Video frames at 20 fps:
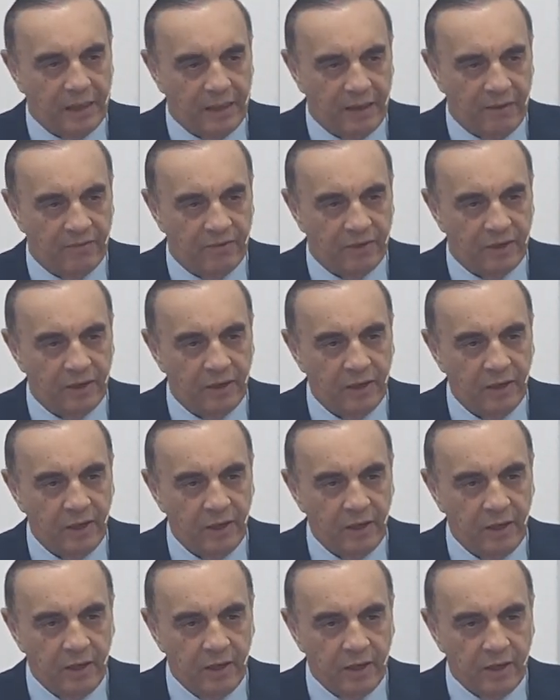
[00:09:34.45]
the
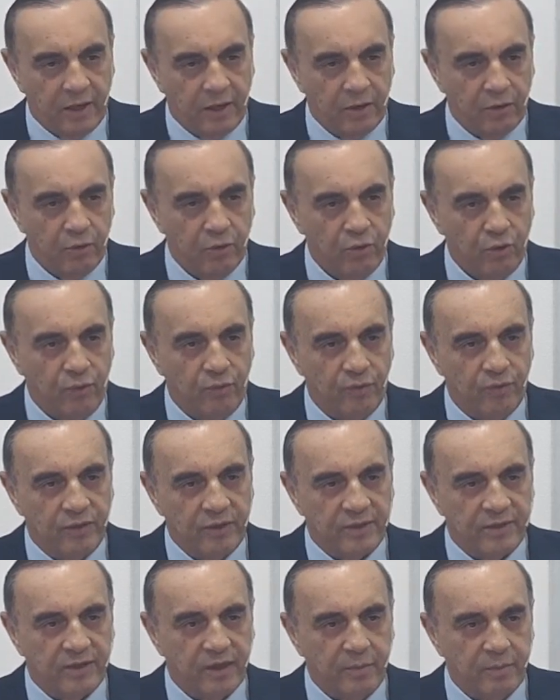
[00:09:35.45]
complement of the Word,
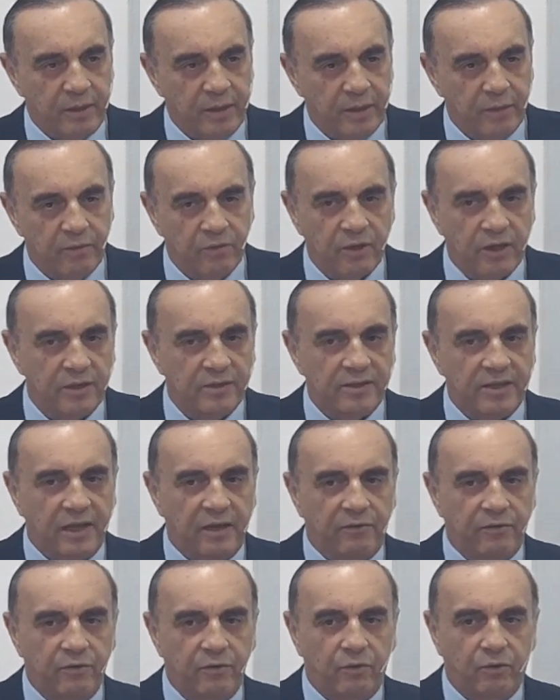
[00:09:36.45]
which was the New
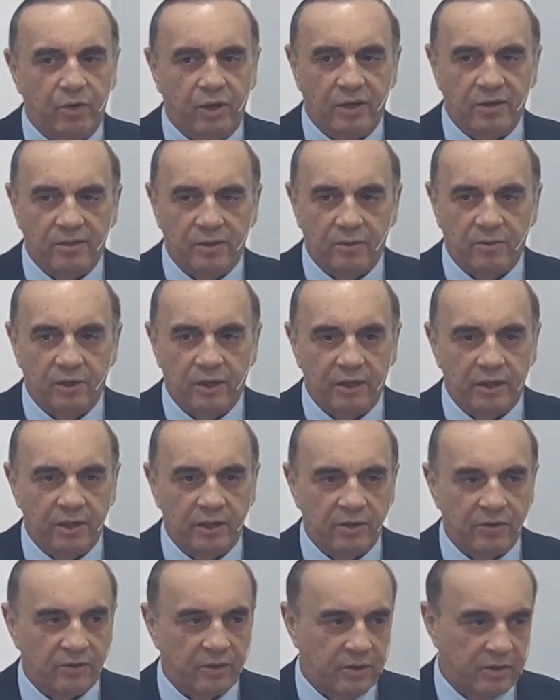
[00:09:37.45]
Testament, was
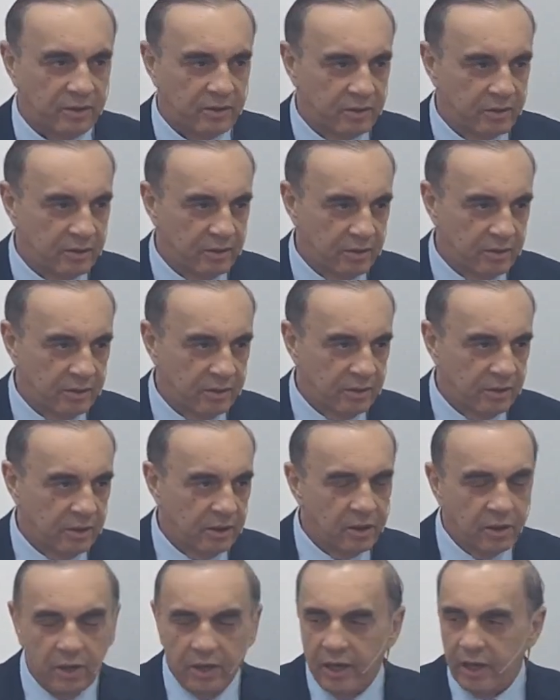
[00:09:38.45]
awaiting in the
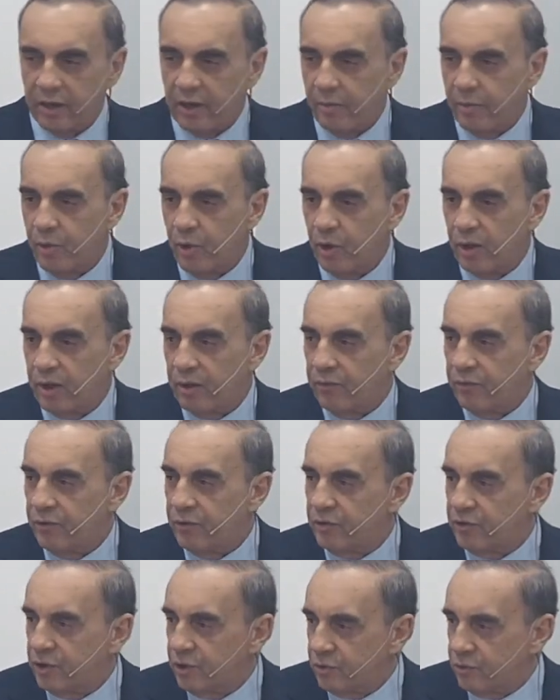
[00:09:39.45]
heart of the church,
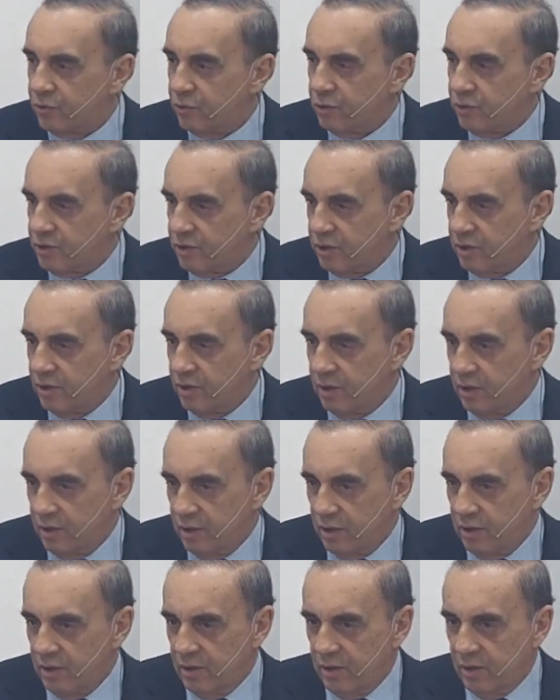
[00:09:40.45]
which was the biography
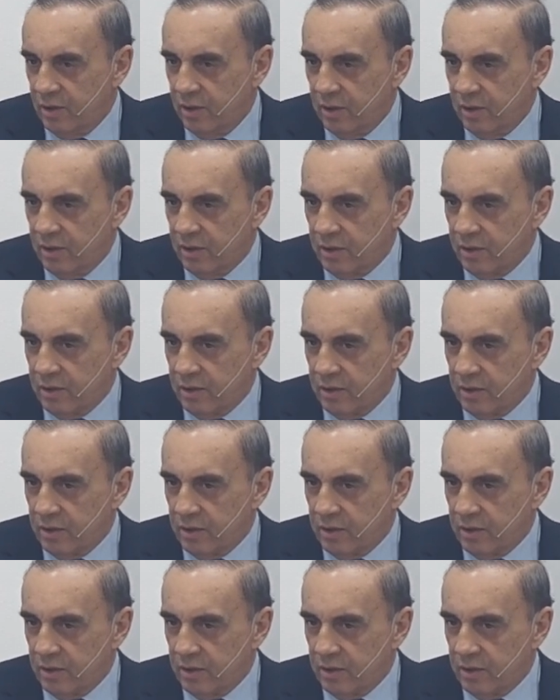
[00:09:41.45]
of Jesus,